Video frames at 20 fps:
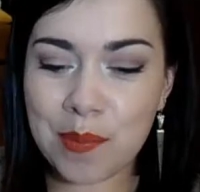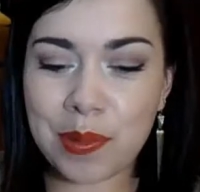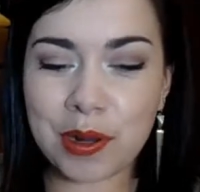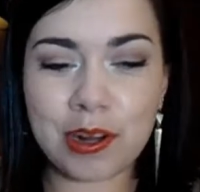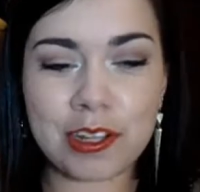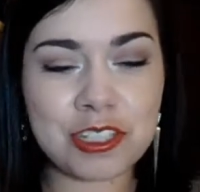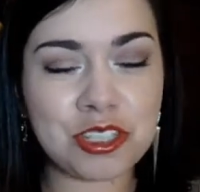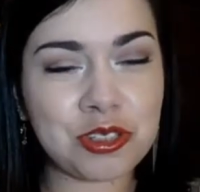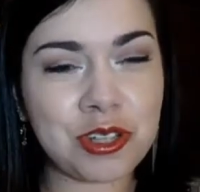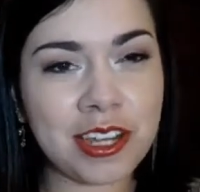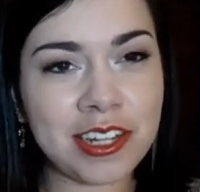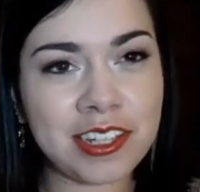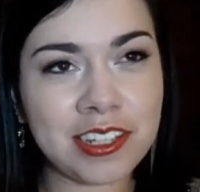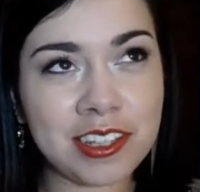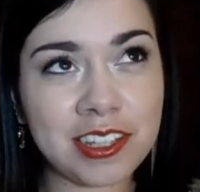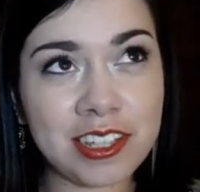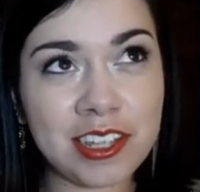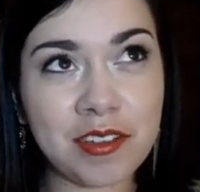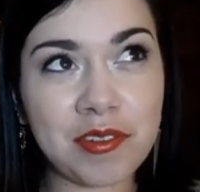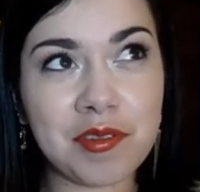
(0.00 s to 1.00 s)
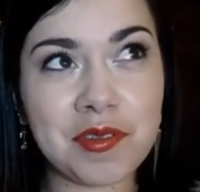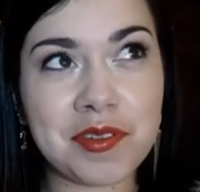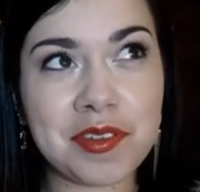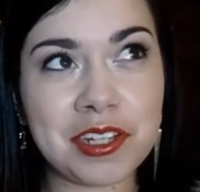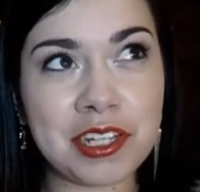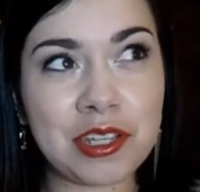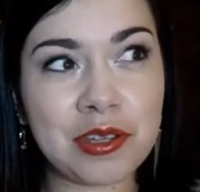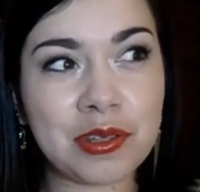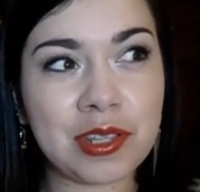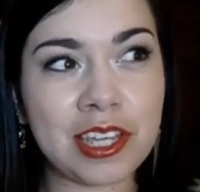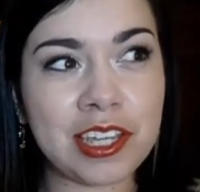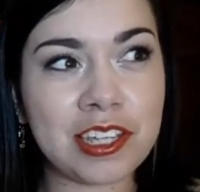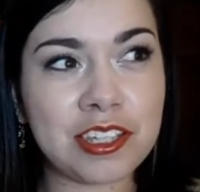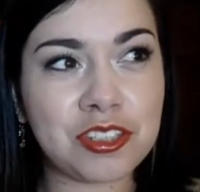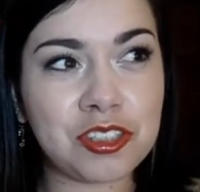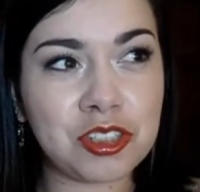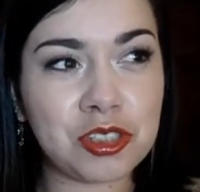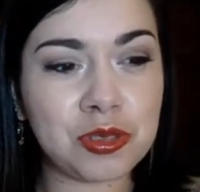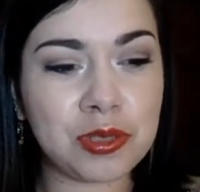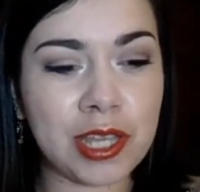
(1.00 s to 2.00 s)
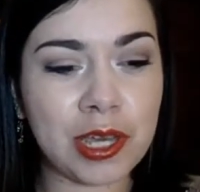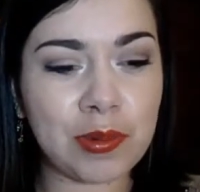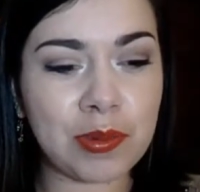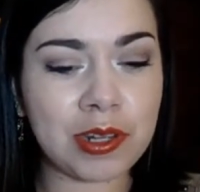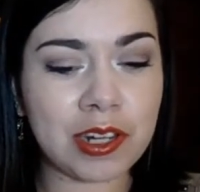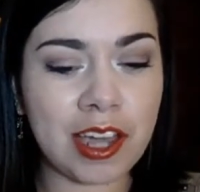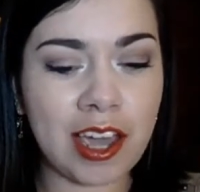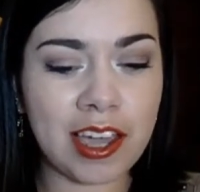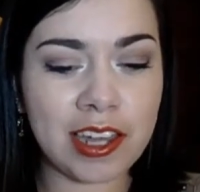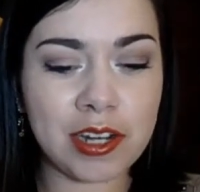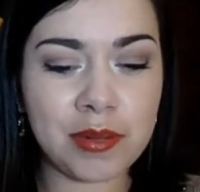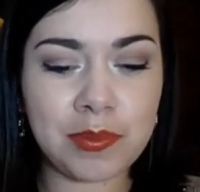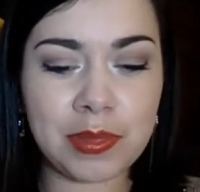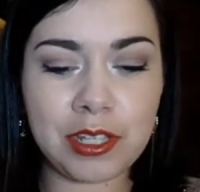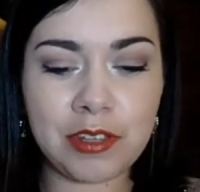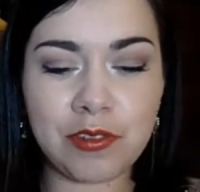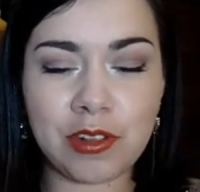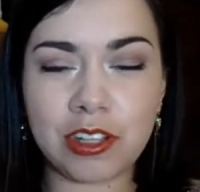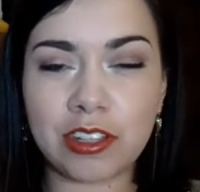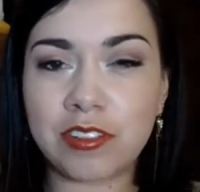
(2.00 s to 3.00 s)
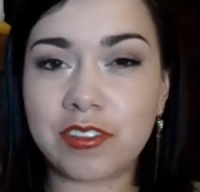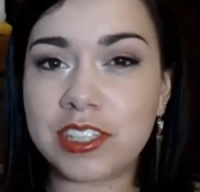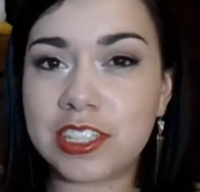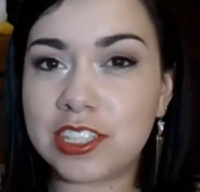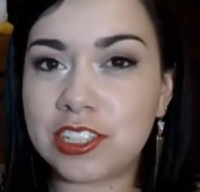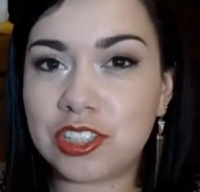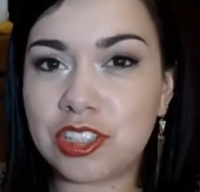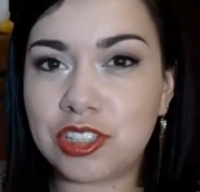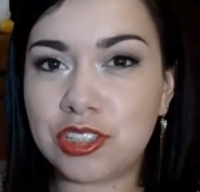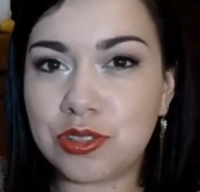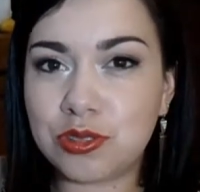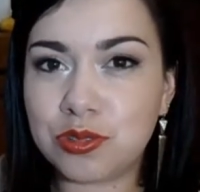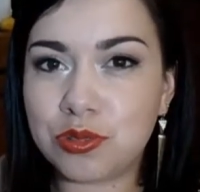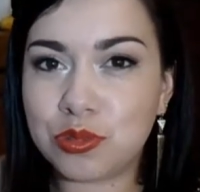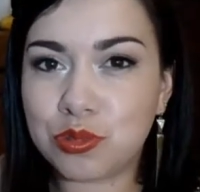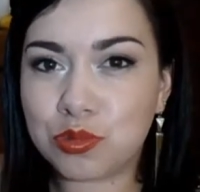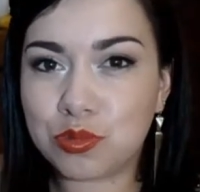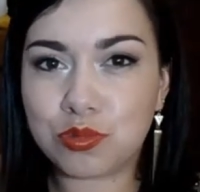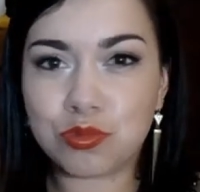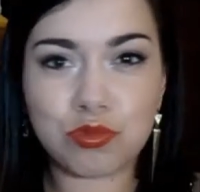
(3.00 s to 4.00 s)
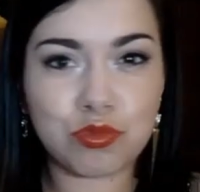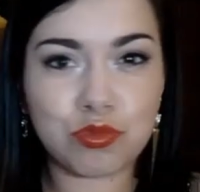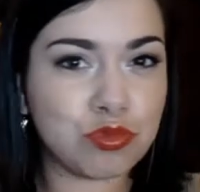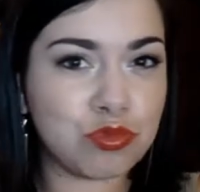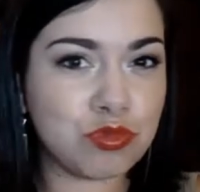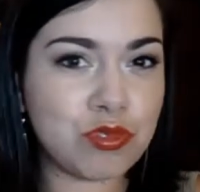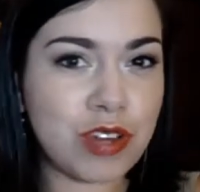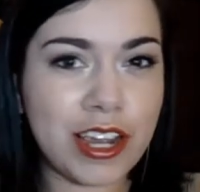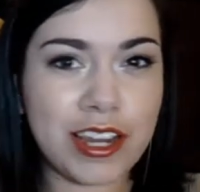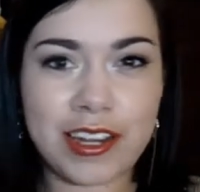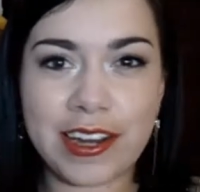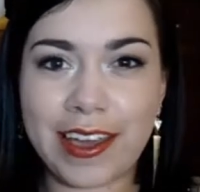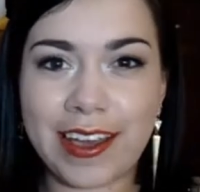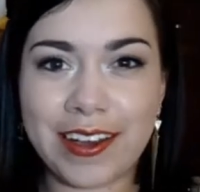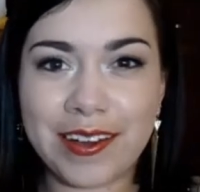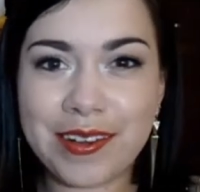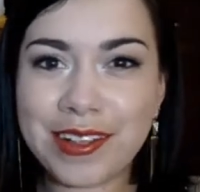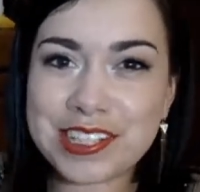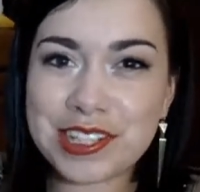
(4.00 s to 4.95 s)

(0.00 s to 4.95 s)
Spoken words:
But I was trying to think of a video that I could do that would kind of be relevant to right now.